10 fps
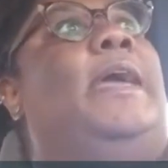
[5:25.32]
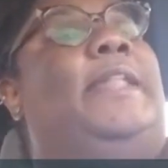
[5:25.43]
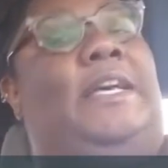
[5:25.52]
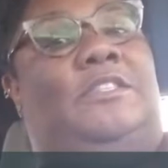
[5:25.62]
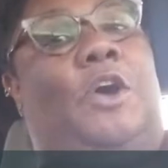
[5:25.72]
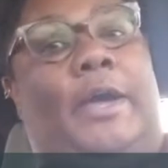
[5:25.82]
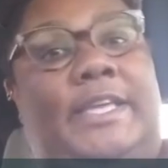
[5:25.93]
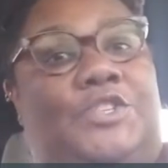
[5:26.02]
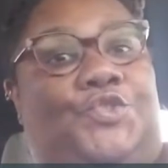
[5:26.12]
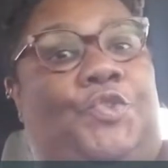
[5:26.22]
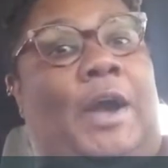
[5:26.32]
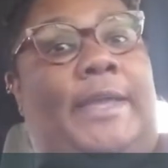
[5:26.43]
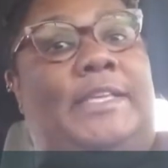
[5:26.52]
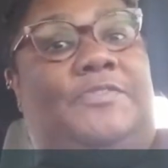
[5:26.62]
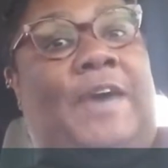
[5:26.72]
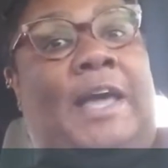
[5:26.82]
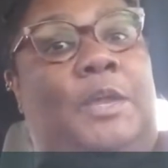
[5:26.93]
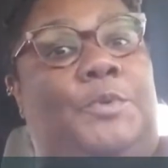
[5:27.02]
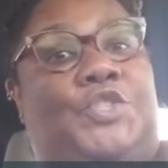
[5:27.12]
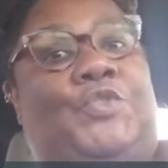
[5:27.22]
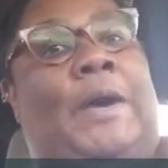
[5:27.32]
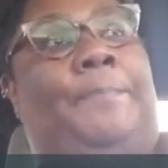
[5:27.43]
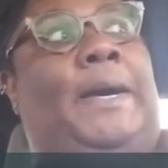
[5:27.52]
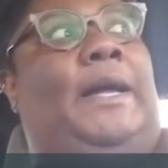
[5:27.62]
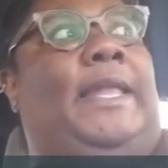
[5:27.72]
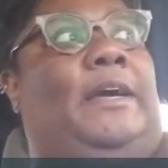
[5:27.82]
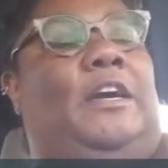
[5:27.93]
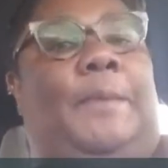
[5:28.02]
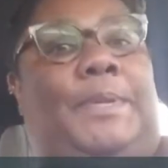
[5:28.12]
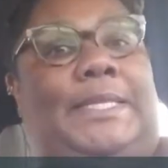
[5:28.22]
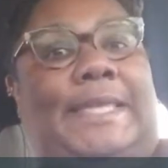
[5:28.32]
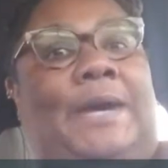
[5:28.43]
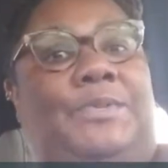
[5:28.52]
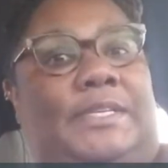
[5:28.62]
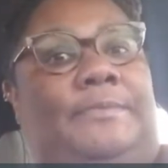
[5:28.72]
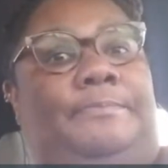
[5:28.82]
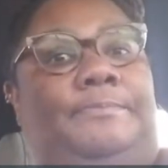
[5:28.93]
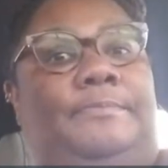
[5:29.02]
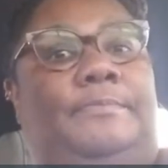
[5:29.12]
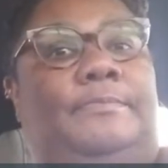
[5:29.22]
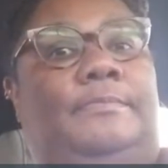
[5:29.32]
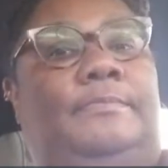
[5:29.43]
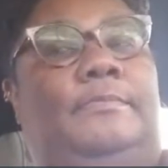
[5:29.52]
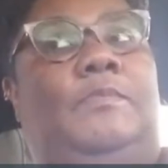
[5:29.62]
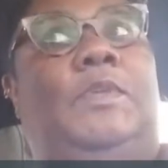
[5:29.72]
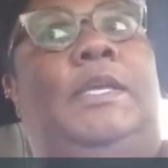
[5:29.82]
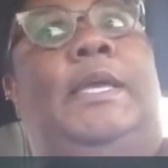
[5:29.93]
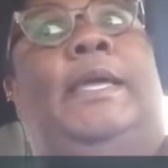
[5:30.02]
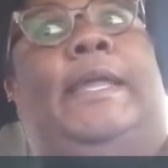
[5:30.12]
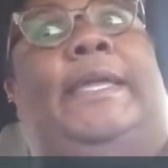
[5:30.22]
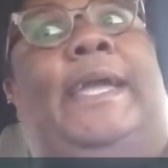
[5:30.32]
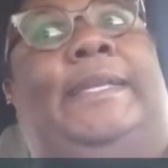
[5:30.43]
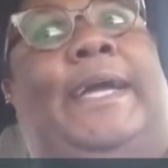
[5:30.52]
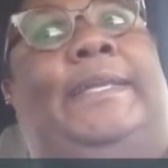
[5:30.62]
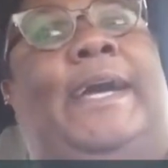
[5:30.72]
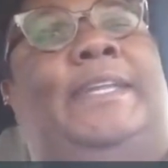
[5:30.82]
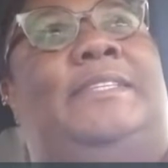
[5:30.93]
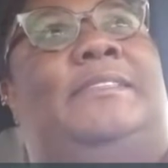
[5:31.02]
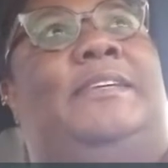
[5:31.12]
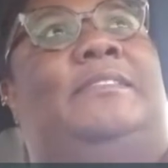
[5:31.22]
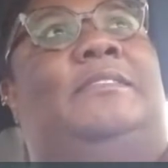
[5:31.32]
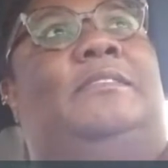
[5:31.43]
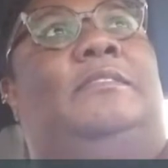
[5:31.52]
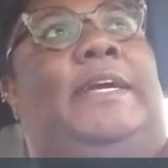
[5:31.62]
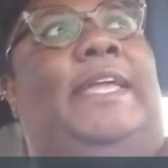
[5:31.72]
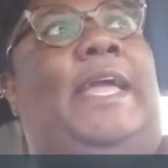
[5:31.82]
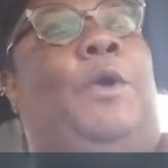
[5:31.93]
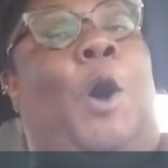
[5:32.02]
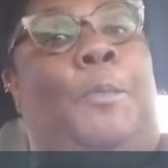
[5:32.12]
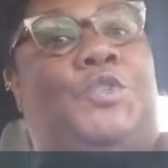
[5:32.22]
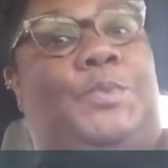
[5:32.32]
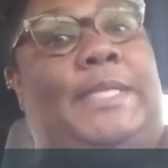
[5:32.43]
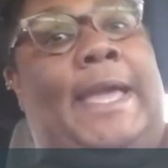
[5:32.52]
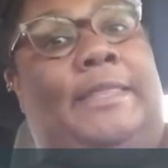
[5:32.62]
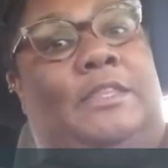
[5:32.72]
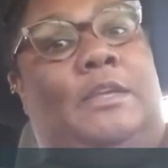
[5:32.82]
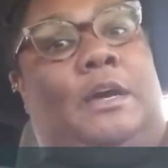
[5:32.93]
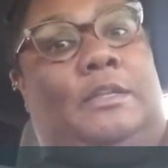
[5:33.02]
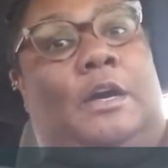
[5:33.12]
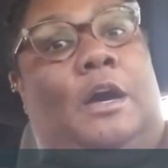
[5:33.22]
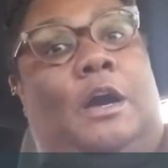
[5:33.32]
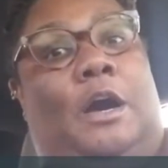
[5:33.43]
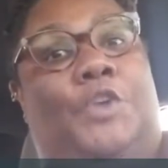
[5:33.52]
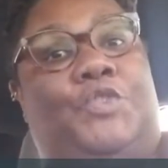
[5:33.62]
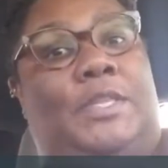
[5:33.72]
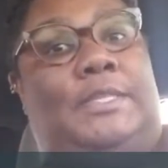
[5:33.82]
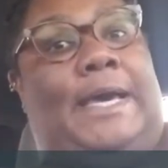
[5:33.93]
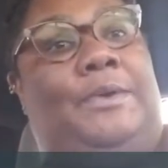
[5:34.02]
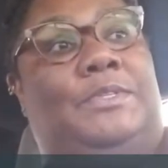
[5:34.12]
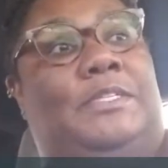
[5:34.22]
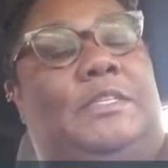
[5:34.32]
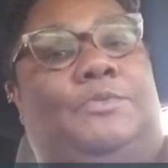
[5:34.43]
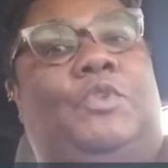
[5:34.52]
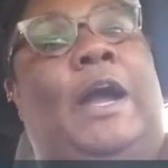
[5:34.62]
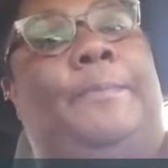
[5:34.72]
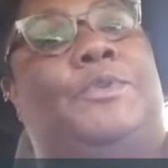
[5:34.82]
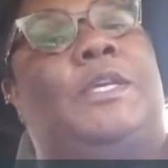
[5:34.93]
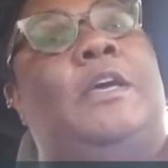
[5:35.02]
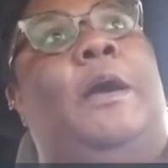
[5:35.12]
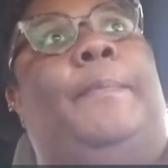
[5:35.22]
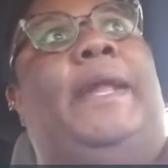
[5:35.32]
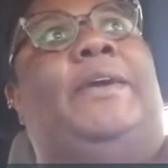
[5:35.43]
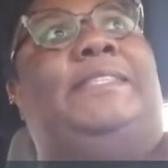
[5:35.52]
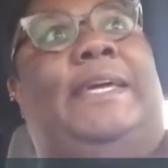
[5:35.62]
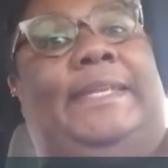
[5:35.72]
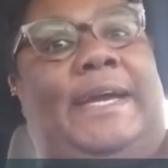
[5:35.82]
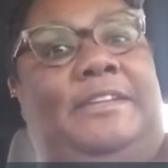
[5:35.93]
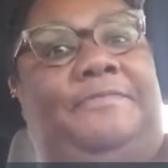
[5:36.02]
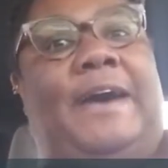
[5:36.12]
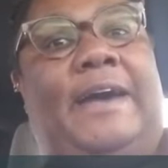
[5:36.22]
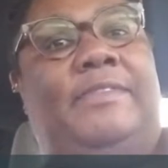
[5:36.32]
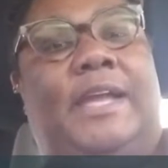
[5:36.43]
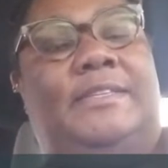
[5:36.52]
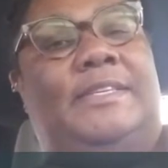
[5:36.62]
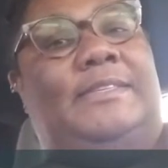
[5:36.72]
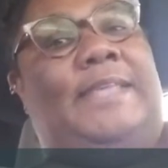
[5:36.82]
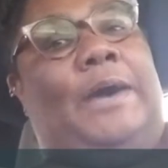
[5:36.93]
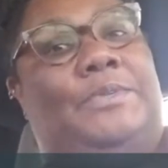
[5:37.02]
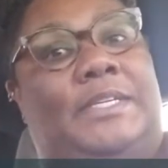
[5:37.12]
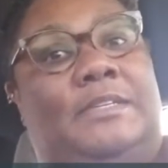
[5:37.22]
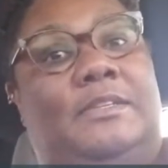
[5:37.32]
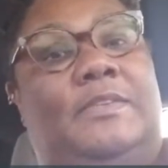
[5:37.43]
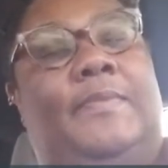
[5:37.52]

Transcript: and I saw his followers drop by like a couple of thousand. Like he had like 96, like he almost was at 100,000 subscribers, but now he's at 95, 96,000,